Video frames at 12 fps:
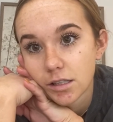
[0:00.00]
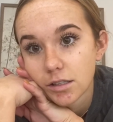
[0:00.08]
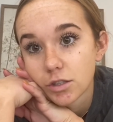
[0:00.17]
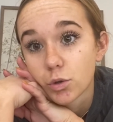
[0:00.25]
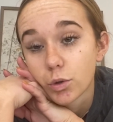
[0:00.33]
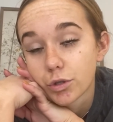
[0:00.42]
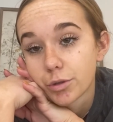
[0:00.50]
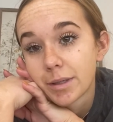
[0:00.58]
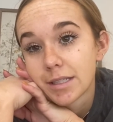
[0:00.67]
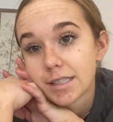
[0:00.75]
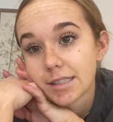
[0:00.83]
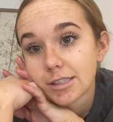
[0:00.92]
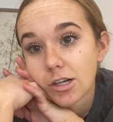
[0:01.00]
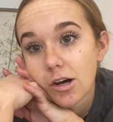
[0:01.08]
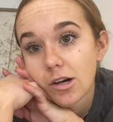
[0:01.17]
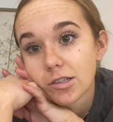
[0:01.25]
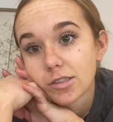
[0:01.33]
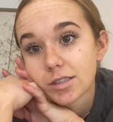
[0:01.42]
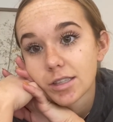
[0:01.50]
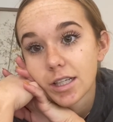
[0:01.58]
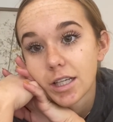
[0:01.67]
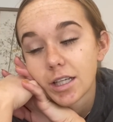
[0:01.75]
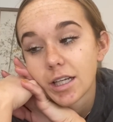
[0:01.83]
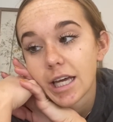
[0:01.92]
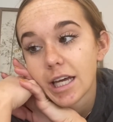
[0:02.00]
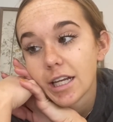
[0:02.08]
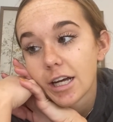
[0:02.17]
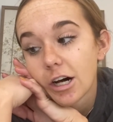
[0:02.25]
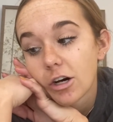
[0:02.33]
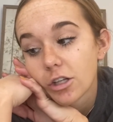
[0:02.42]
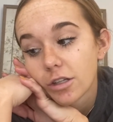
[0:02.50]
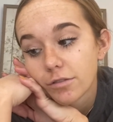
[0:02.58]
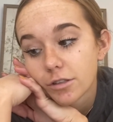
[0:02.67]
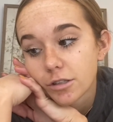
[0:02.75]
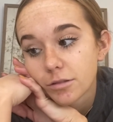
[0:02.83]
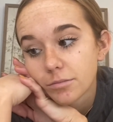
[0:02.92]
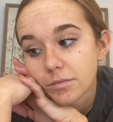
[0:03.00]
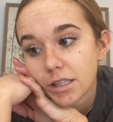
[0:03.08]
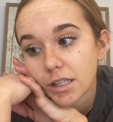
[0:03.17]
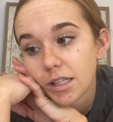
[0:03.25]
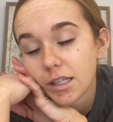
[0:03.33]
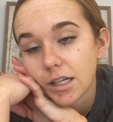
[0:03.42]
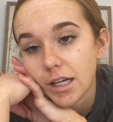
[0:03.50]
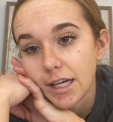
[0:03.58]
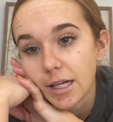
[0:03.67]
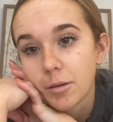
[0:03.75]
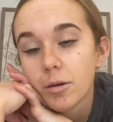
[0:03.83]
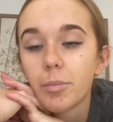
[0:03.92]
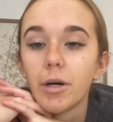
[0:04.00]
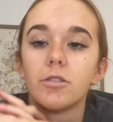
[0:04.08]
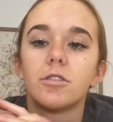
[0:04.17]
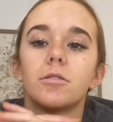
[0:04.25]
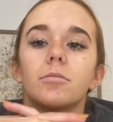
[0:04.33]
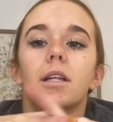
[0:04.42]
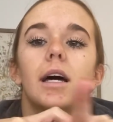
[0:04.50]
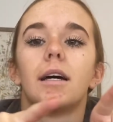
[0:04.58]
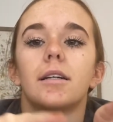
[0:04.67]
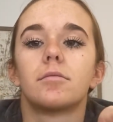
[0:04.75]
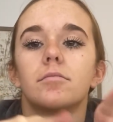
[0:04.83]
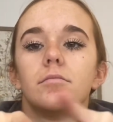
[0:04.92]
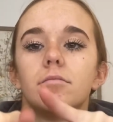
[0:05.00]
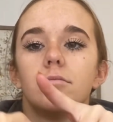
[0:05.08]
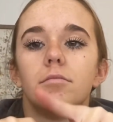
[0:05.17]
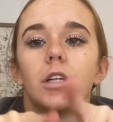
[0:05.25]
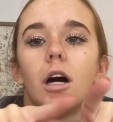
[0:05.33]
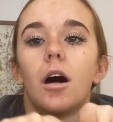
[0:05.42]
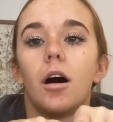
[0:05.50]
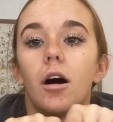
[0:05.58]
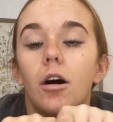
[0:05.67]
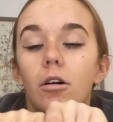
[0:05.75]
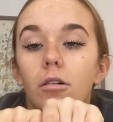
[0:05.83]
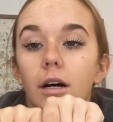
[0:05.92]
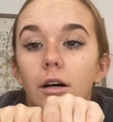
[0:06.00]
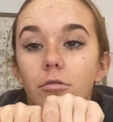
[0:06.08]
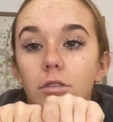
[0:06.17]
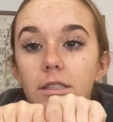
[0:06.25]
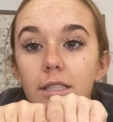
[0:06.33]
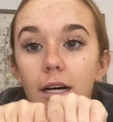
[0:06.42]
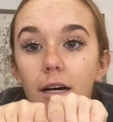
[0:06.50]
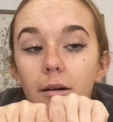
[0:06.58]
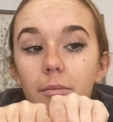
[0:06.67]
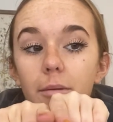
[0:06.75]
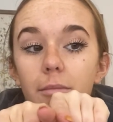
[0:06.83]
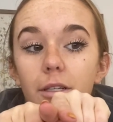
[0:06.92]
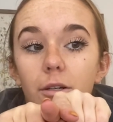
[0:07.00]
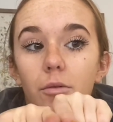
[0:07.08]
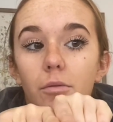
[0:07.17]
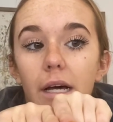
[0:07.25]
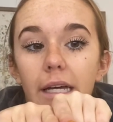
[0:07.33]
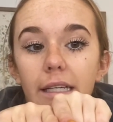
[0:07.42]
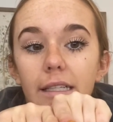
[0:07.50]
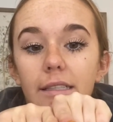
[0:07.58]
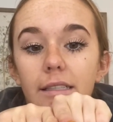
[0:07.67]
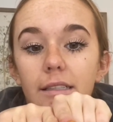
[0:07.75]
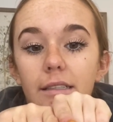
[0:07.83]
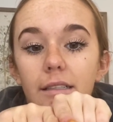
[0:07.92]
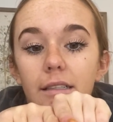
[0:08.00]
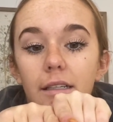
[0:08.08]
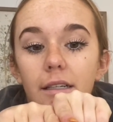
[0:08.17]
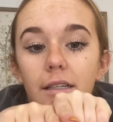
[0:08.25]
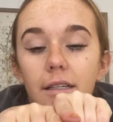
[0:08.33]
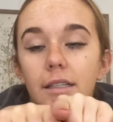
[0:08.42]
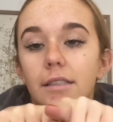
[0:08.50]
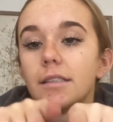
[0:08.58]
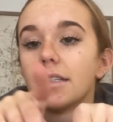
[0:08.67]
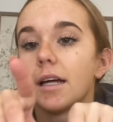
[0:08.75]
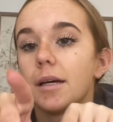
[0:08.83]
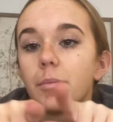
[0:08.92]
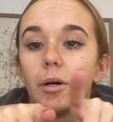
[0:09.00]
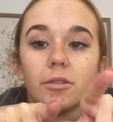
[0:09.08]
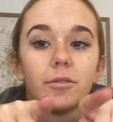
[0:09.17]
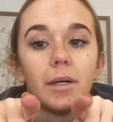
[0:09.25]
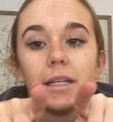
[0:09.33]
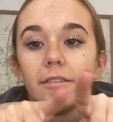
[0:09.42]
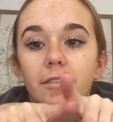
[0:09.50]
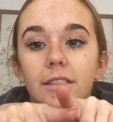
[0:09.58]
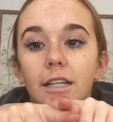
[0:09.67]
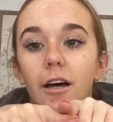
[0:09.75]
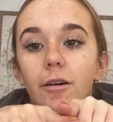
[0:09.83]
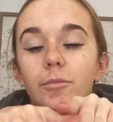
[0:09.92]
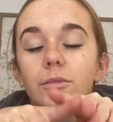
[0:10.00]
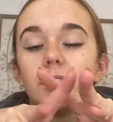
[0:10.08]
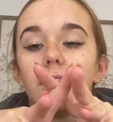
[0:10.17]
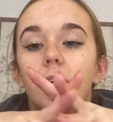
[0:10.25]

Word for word: sort through my TikToks and edit all of them, and I'll post them, like, not all at one time. I'm gonna wait to like post them at different times,